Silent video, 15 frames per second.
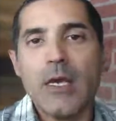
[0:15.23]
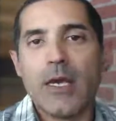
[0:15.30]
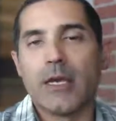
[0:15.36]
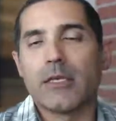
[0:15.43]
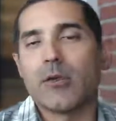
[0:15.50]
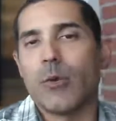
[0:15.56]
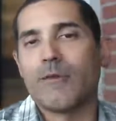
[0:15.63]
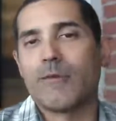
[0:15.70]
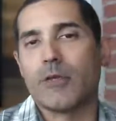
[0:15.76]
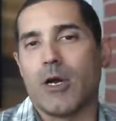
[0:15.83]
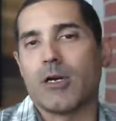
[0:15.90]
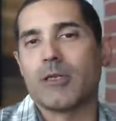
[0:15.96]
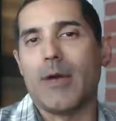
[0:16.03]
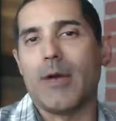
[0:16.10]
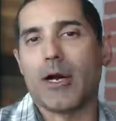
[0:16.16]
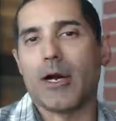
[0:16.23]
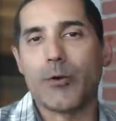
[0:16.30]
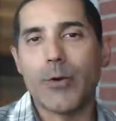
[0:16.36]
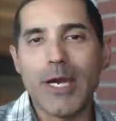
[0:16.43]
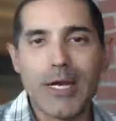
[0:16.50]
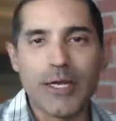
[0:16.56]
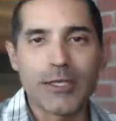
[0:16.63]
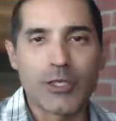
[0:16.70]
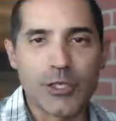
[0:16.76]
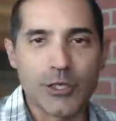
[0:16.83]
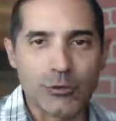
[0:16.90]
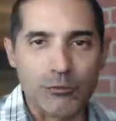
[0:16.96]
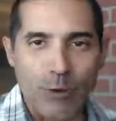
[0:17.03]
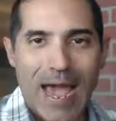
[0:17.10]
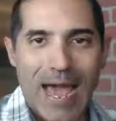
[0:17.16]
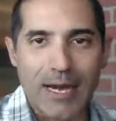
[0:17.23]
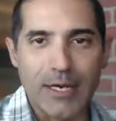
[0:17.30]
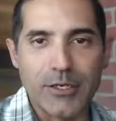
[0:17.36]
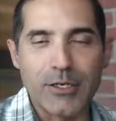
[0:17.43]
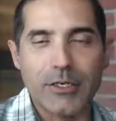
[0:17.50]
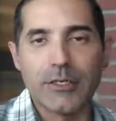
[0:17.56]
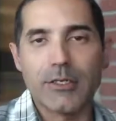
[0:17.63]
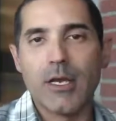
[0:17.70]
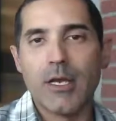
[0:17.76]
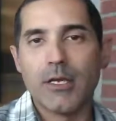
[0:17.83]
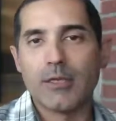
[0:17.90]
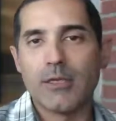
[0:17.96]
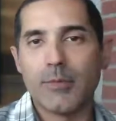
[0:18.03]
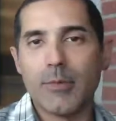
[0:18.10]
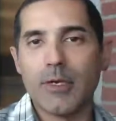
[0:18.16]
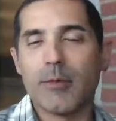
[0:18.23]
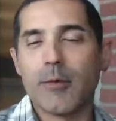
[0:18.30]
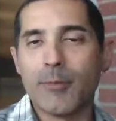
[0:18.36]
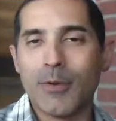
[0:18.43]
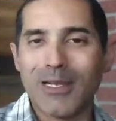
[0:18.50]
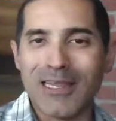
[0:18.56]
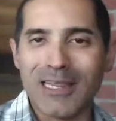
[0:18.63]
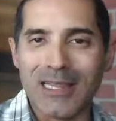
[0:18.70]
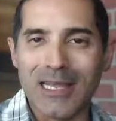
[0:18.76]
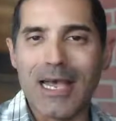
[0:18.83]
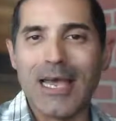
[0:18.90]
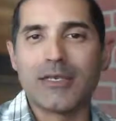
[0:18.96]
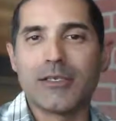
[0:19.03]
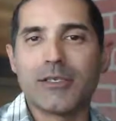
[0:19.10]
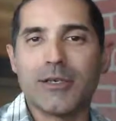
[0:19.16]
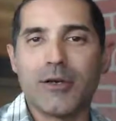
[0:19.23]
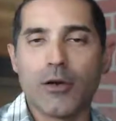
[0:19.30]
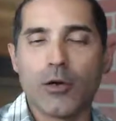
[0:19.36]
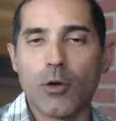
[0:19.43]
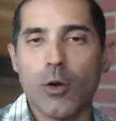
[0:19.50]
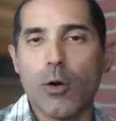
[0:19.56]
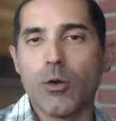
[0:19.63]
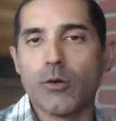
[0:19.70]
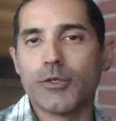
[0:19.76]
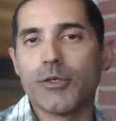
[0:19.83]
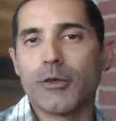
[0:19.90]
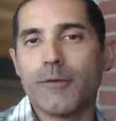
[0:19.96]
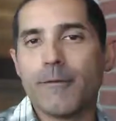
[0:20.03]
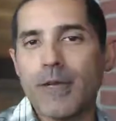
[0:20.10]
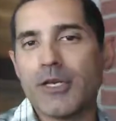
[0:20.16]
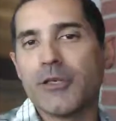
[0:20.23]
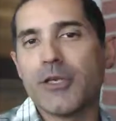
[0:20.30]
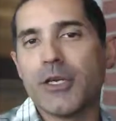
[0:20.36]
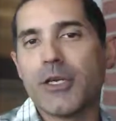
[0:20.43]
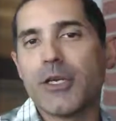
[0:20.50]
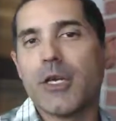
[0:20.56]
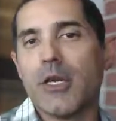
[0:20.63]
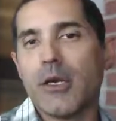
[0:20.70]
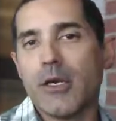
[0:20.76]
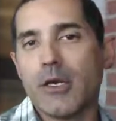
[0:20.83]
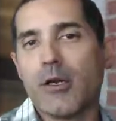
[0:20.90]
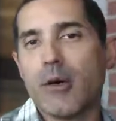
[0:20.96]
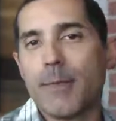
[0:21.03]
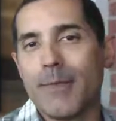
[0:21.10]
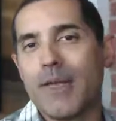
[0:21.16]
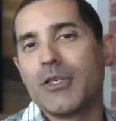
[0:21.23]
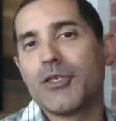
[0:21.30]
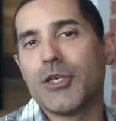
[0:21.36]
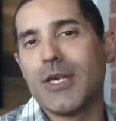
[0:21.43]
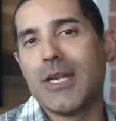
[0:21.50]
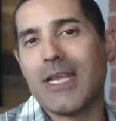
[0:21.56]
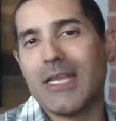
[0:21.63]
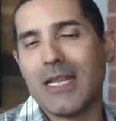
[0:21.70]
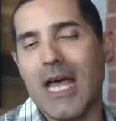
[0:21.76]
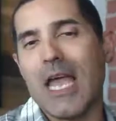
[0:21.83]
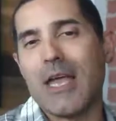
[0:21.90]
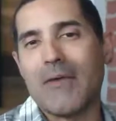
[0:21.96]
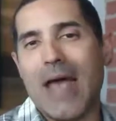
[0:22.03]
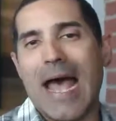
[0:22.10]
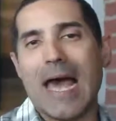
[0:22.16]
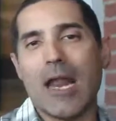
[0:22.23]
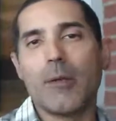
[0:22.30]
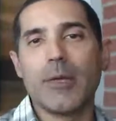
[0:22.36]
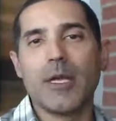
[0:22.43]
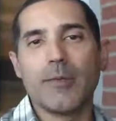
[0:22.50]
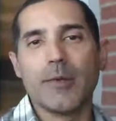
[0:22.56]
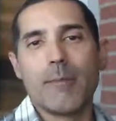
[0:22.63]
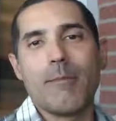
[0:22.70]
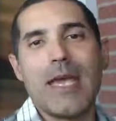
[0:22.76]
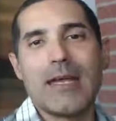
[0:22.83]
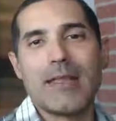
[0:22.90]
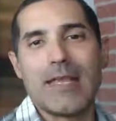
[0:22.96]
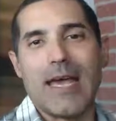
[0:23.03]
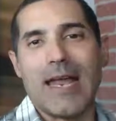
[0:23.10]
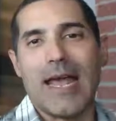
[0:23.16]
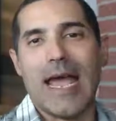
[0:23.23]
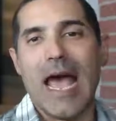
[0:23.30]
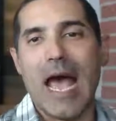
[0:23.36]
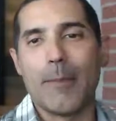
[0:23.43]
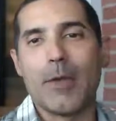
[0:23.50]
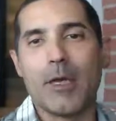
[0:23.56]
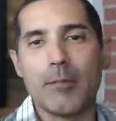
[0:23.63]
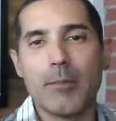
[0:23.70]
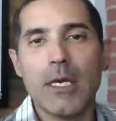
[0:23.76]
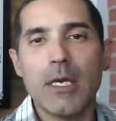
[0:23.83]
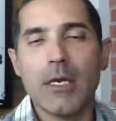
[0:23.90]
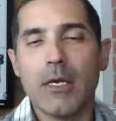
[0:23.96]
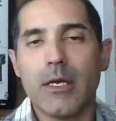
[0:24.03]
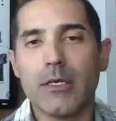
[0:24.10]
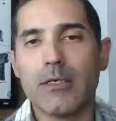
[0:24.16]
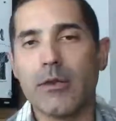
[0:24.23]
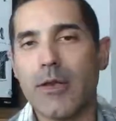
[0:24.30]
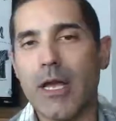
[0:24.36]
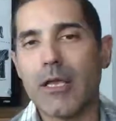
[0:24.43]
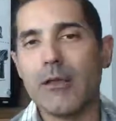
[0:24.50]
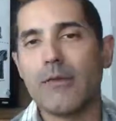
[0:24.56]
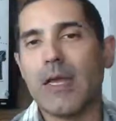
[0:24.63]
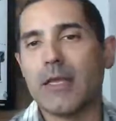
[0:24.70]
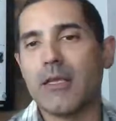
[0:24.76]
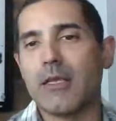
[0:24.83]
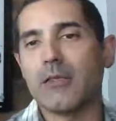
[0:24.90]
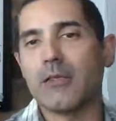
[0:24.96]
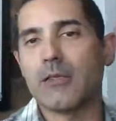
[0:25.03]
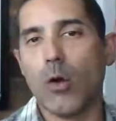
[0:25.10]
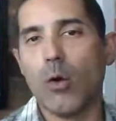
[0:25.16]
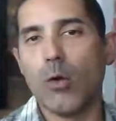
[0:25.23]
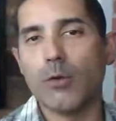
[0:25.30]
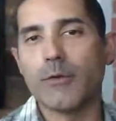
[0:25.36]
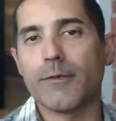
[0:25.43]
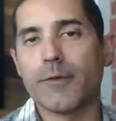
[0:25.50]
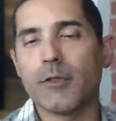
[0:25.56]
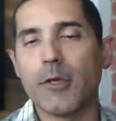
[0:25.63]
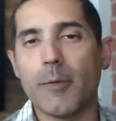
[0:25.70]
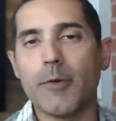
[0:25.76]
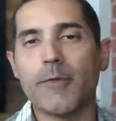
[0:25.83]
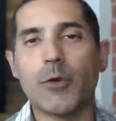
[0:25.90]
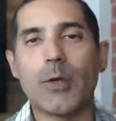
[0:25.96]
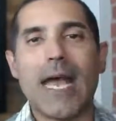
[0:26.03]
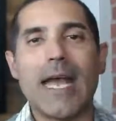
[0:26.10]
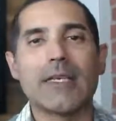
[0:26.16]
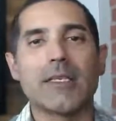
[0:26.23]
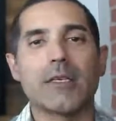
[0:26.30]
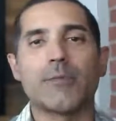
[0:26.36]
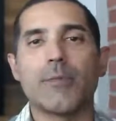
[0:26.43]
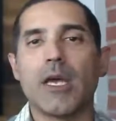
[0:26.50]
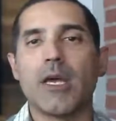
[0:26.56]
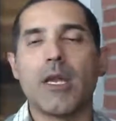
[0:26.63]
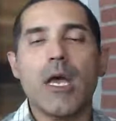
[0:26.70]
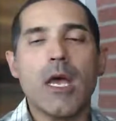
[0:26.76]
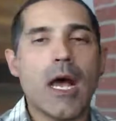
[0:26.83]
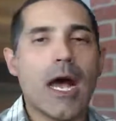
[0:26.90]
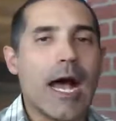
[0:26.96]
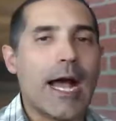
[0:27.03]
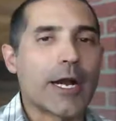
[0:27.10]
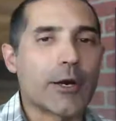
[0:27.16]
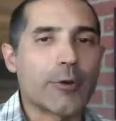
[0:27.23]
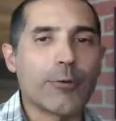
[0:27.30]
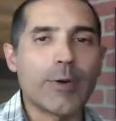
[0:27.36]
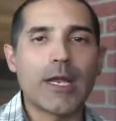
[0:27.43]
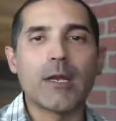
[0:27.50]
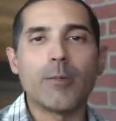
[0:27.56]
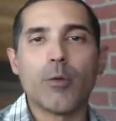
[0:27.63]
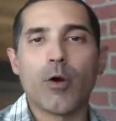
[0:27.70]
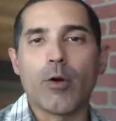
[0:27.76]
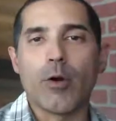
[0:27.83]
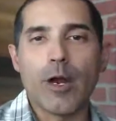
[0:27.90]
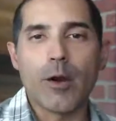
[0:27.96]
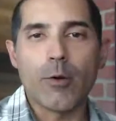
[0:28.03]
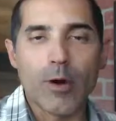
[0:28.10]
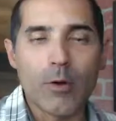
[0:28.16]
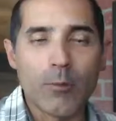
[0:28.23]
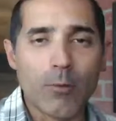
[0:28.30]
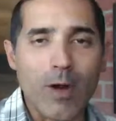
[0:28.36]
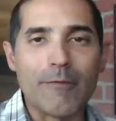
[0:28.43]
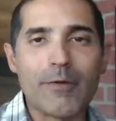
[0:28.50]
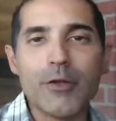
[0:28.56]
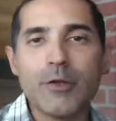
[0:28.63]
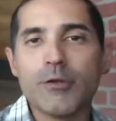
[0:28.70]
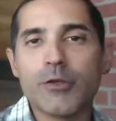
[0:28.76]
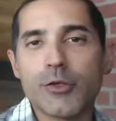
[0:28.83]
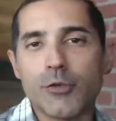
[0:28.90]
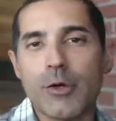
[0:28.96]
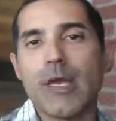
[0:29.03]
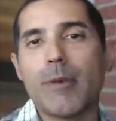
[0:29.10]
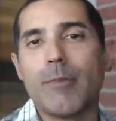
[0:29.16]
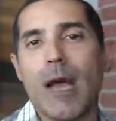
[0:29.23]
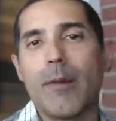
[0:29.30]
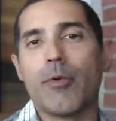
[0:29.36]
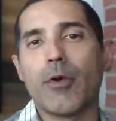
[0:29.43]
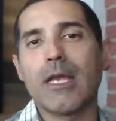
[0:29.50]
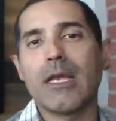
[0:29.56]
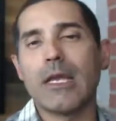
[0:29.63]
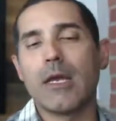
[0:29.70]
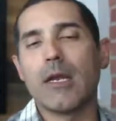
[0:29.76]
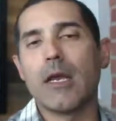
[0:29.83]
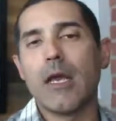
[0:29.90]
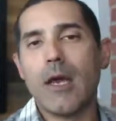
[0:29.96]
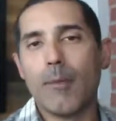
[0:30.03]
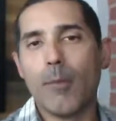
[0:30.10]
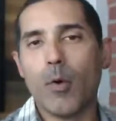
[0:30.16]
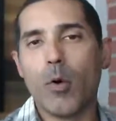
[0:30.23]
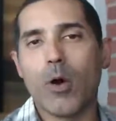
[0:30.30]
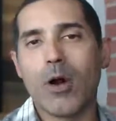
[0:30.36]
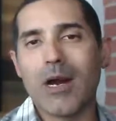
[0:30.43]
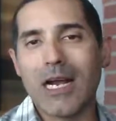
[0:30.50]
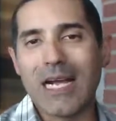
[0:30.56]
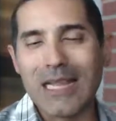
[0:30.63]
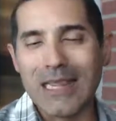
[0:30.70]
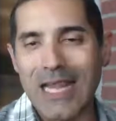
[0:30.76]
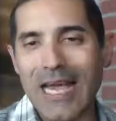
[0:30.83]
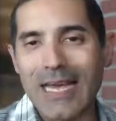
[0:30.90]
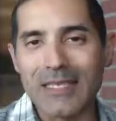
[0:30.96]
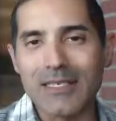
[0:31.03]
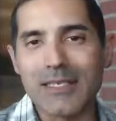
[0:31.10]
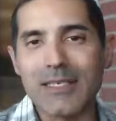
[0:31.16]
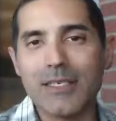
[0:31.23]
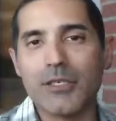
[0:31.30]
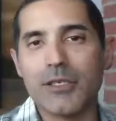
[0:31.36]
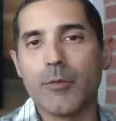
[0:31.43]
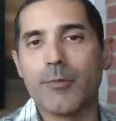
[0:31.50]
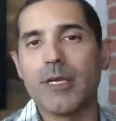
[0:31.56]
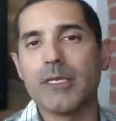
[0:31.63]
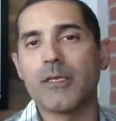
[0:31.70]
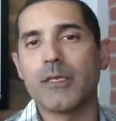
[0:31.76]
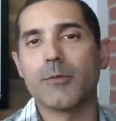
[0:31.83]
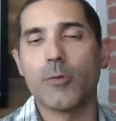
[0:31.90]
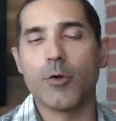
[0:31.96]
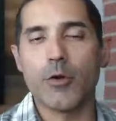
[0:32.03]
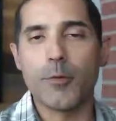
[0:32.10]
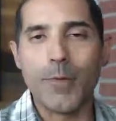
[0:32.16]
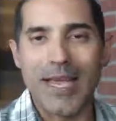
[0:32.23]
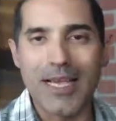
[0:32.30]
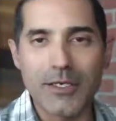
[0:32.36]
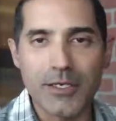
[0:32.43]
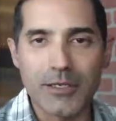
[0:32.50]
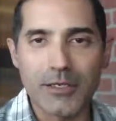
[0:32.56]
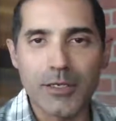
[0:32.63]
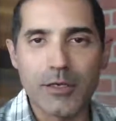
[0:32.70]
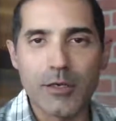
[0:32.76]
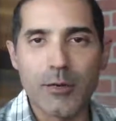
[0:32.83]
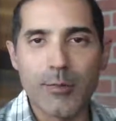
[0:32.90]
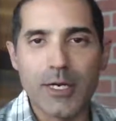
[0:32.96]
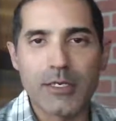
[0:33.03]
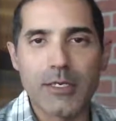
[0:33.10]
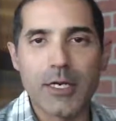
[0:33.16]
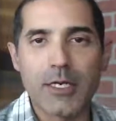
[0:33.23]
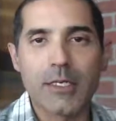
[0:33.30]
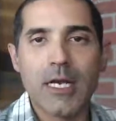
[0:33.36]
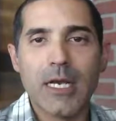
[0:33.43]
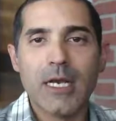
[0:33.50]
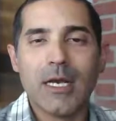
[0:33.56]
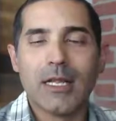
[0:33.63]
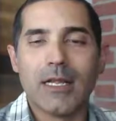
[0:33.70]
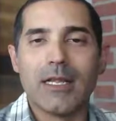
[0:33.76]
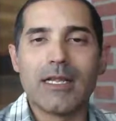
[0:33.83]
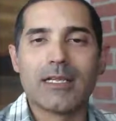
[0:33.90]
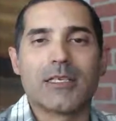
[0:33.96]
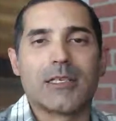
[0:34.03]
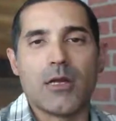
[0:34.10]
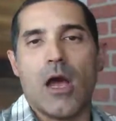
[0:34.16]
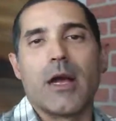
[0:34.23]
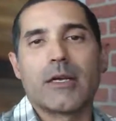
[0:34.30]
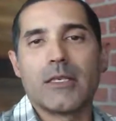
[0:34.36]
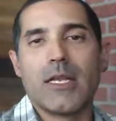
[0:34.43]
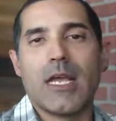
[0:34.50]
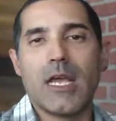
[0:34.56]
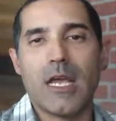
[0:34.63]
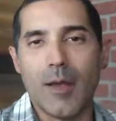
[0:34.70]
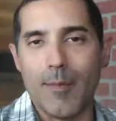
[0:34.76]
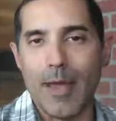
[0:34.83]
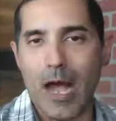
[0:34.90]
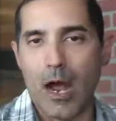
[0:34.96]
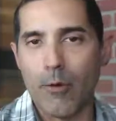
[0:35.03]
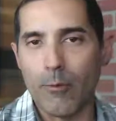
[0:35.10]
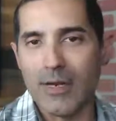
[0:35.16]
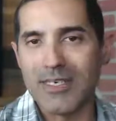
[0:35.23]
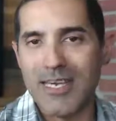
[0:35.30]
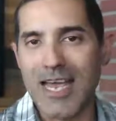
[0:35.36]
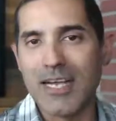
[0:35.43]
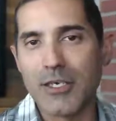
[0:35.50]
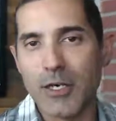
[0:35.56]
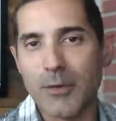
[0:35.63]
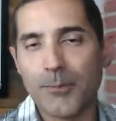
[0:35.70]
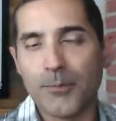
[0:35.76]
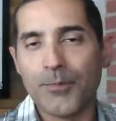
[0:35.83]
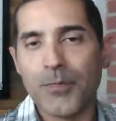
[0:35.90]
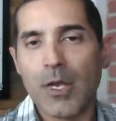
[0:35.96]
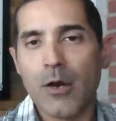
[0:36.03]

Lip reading: And so we've talked about creating strategies to be able to put legs to your goals, your vision, your mission in life, how to be able to make that happen. And so now you've got these goals. For some of you guys, it's been creating more revenue stream by bringing in more clients into your business, more new patients into your business. Let's talk today about retention.